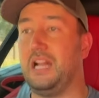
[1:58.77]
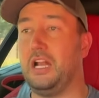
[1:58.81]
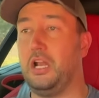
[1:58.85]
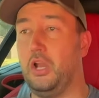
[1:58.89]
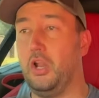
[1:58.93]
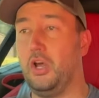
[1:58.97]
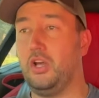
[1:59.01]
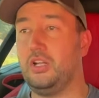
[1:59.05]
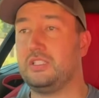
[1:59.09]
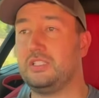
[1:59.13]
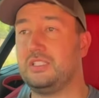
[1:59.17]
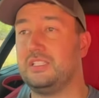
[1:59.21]

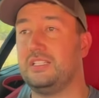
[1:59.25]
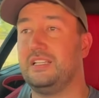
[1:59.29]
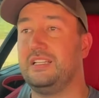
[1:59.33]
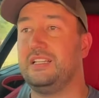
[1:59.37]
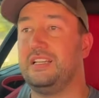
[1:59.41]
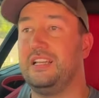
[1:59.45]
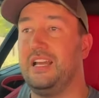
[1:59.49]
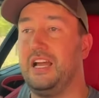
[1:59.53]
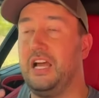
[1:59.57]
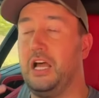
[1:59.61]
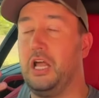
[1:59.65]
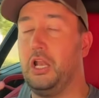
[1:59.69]
lot
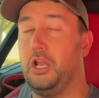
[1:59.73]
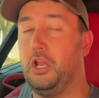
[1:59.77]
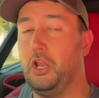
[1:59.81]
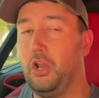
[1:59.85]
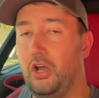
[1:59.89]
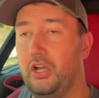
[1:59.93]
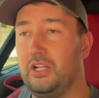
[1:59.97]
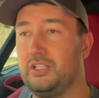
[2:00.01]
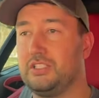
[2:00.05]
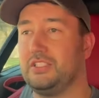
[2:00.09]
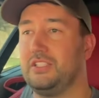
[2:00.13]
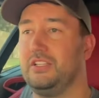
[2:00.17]

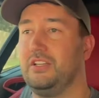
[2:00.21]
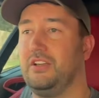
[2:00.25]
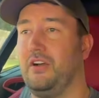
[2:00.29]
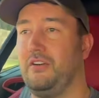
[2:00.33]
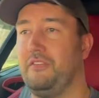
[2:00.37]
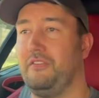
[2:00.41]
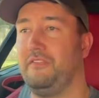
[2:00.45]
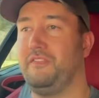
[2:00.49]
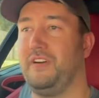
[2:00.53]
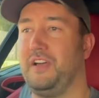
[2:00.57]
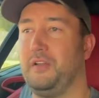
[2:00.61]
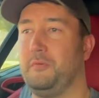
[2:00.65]

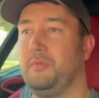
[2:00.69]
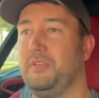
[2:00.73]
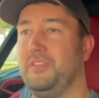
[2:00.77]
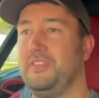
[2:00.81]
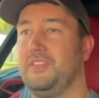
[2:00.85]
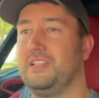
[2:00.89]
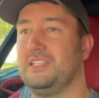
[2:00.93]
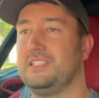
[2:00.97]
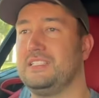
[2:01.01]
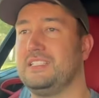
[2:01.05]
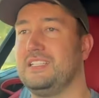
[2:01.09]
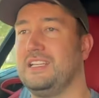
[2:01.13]
of fun with
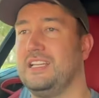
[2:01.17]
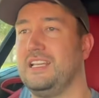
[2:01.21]
it.